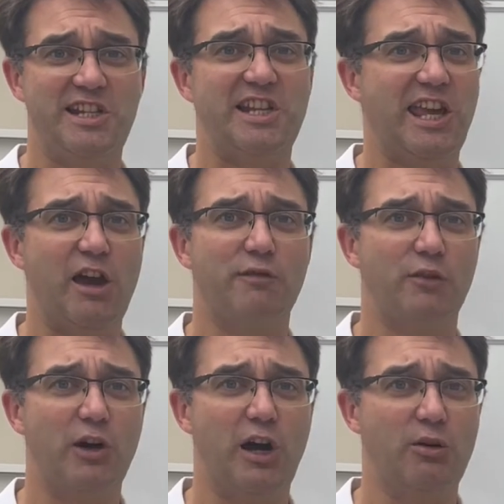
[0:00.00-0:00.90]
to get a
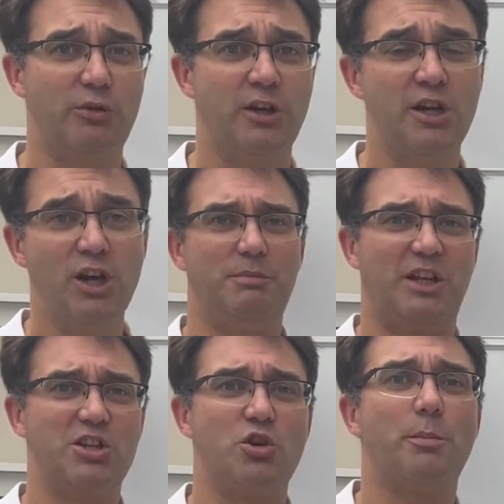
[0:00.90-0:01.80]
foothold.
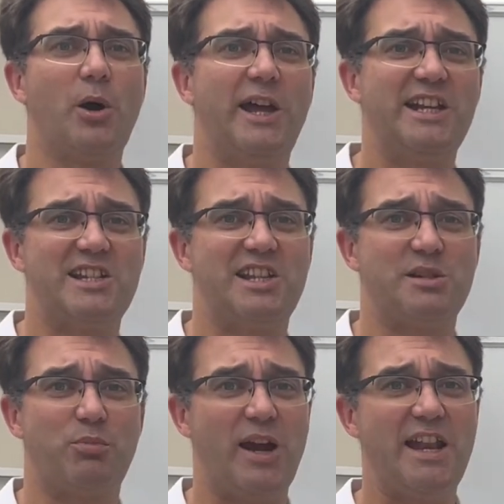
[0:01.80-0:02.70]
Because you're buying into
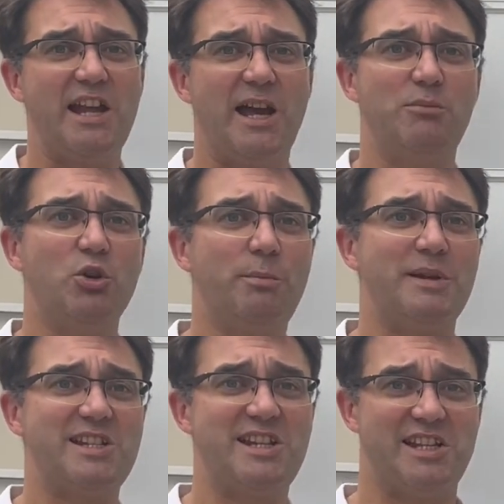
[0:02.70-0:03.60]
this brand name, your
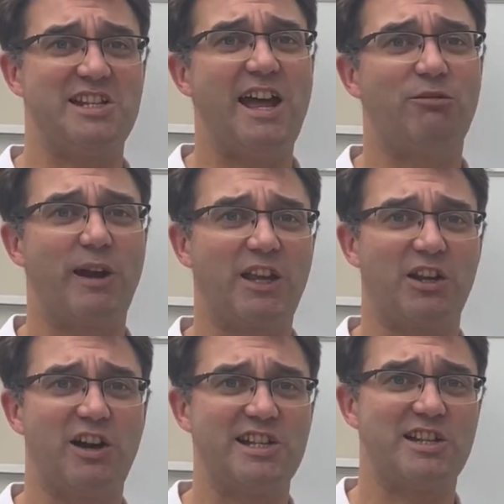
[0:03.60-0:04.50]
business is now
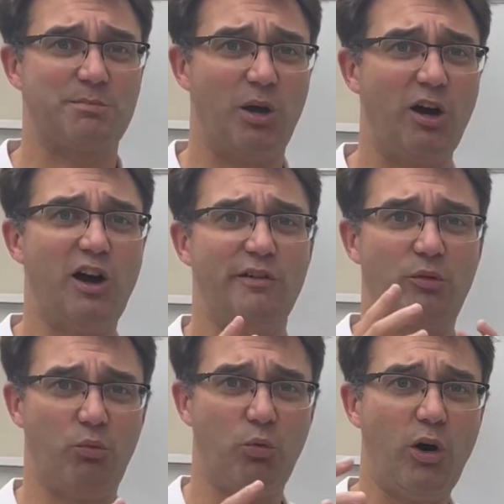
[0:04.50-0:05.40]
recognised as part of
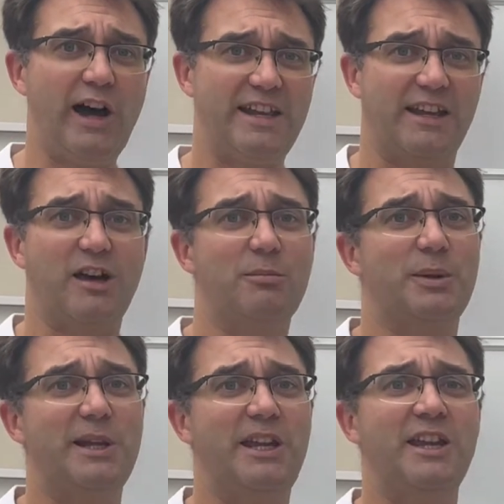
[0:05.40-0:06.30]
a wider
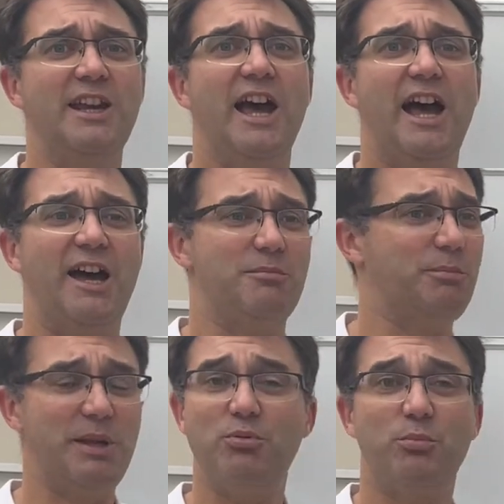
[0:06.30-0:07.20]
company,
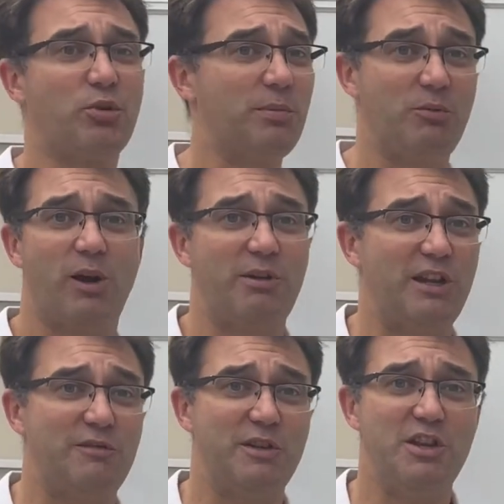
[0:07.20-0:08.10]
and people probably won't
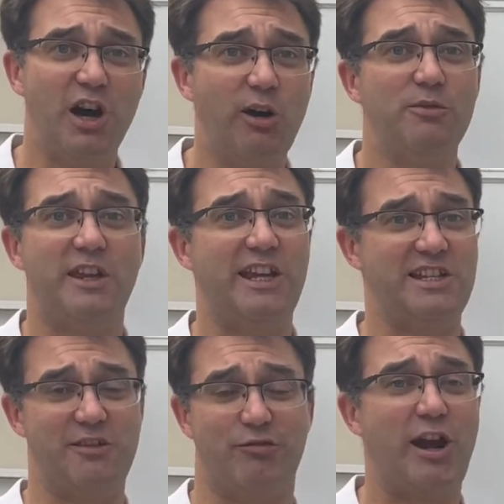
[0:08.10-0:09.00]
even know that
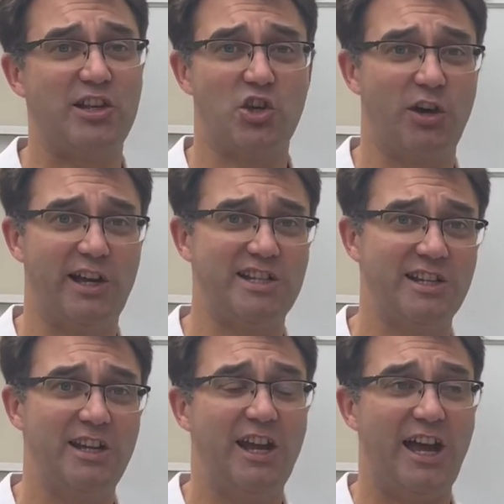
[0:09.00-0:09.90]
it's a
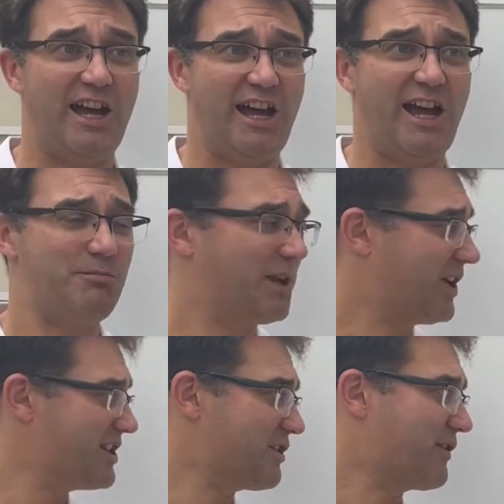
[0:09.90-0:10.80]
franchise. And
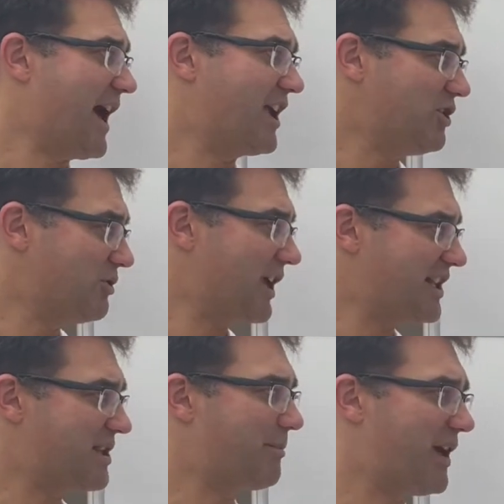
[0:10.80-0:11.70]
because of that, you get
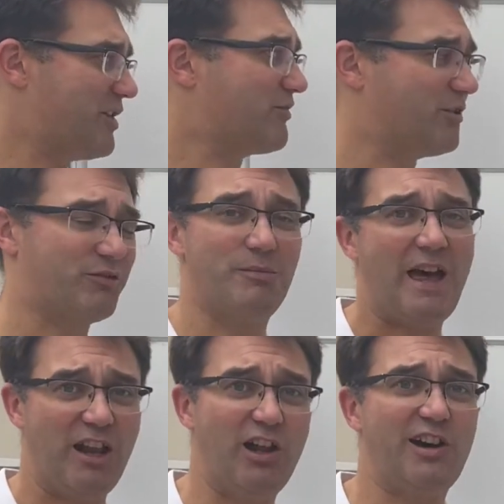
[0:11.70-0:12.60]
to benefit from
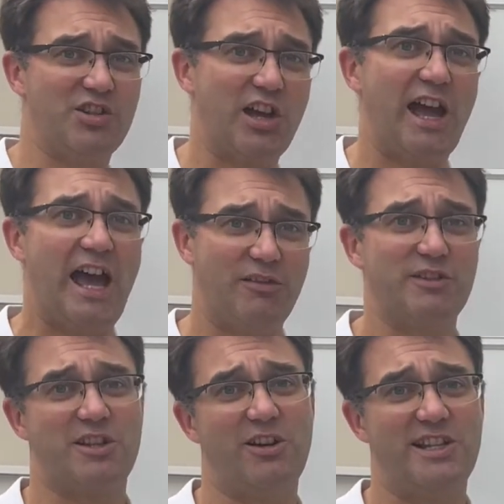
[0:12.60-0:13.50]
that larger
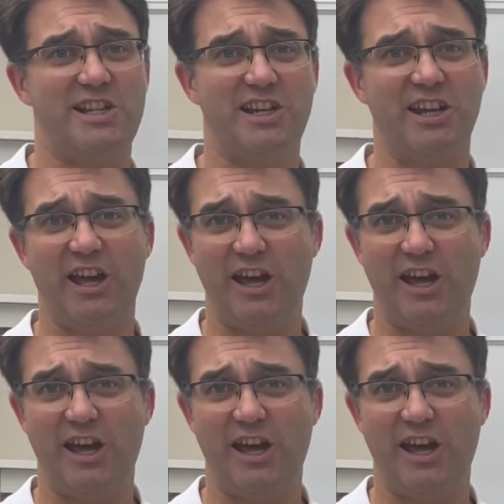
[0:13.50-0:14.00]
advertising